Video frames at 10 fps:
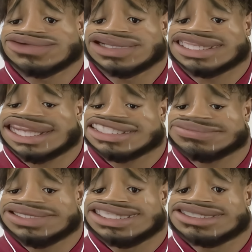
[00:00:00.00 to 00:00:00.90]
Thomas
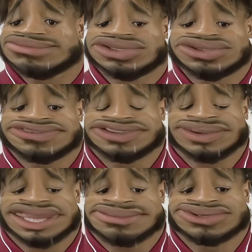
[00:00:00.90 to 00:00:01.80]
Castellanos, the
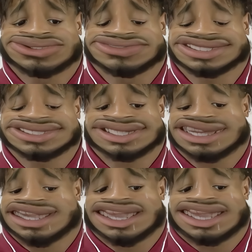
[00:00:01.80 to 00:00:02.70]
same one running his
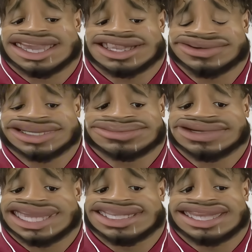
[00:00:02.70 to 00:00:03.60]
mouth weeks ago,
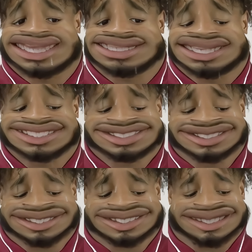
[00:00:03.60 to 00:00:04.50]
he's
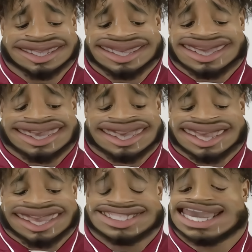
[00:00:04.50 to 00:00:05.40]
now the face of
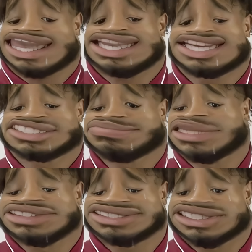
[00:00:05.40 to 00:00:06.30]
every meme
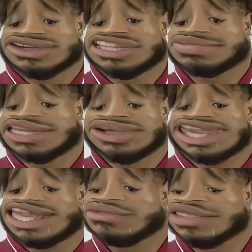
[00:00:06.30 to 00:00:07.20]
on Bama Twitter.
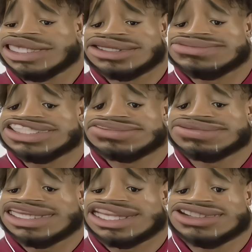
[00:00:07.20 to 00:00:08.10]
His
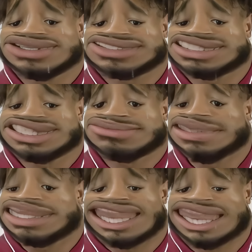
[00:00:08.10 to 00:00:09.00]
"they ain't got
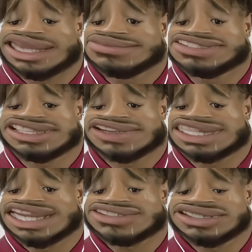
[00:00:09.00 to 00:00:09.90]
Saban to save 'em" quote,